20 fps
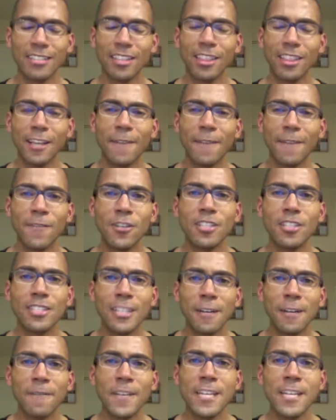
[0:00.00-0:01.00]
Love
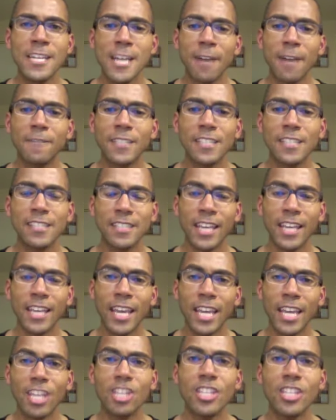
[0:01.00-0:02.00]
yourself enough to
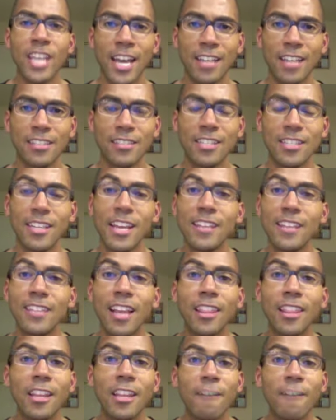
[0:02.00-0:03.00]
say yes. Today's I
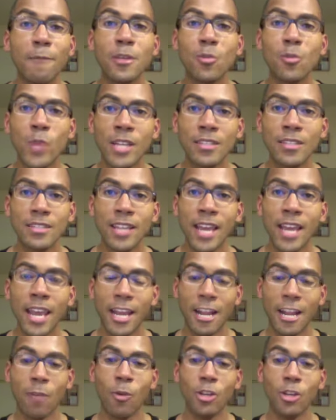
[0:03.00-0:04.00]
Love Me Wednesday, and
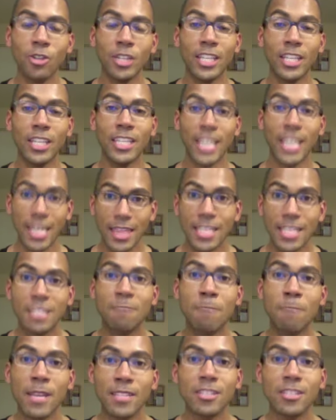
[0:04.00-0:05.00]
I want you to get this
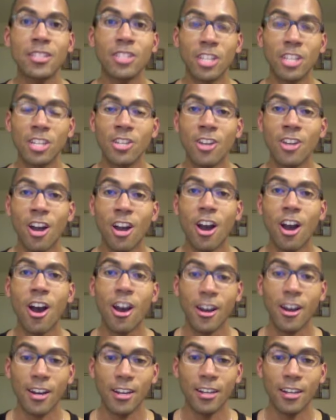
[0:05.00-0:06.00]
message in your
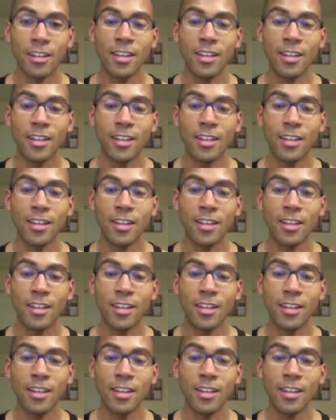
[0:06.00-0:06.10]
heart.